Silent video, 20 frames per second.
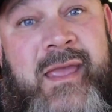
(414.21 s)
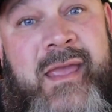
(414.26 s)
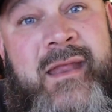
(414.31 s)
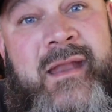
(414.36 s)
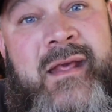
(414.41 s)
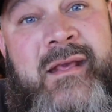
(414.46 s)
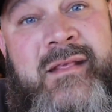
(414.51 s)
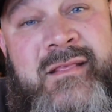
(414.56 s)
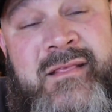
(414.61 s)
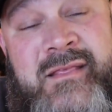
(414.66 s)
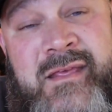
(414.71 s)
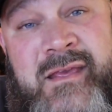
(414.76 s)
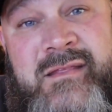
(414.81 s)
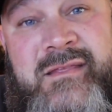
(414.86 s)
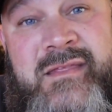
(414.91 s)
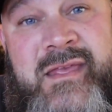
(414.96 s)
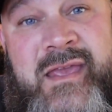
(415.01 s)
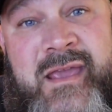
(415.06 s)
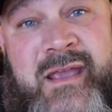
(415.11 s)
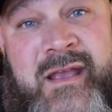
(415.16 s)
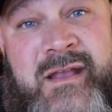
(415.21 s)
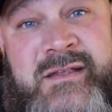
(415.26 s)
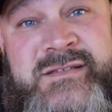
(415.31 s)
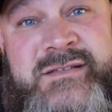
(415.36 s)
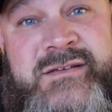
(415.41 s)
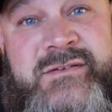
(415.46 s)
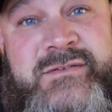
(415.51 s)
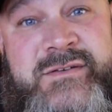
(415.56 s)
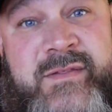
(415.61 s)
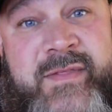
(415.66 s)
And I think the
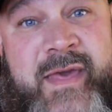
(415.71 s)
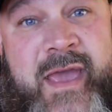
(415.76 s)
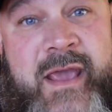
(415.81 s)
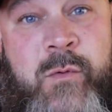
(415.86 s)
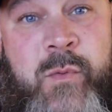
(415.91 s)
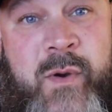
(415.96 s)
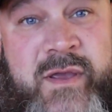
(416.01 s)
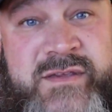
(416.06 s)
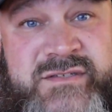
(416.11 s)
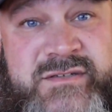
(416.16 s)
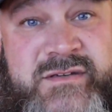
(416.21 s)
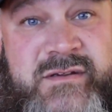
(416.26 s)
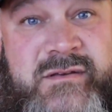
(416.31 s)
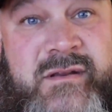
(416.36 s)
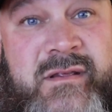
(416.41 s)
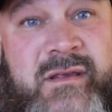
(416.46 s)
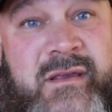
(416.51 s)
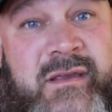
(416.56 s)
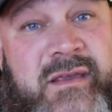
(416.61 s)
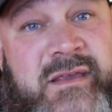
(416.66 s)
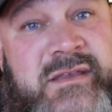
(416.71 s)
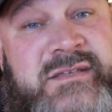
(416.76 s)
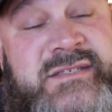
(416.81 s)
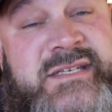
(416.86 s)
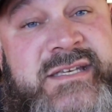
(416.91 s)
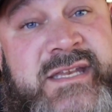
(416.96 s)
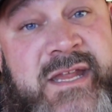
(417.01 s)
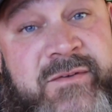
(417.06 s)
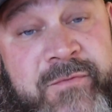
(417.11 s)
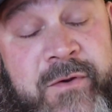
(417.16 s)
answer to that question is
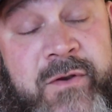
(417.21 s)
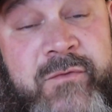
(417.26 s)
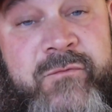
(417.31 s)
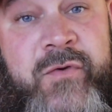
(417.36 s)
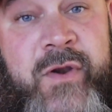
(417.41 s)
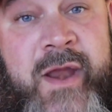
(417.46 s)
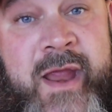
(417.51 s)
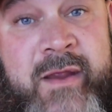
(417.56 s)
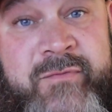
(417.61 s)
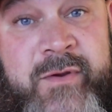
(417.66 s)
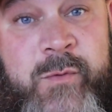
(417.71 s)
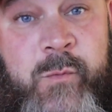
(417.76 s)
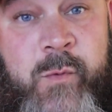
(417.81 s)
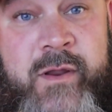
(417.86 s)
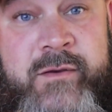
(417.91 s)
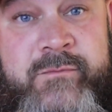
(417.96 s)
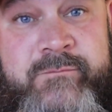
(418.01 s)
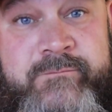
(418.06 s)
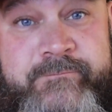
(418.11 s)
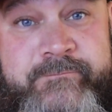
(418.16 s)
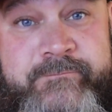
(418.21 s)
different for everyone.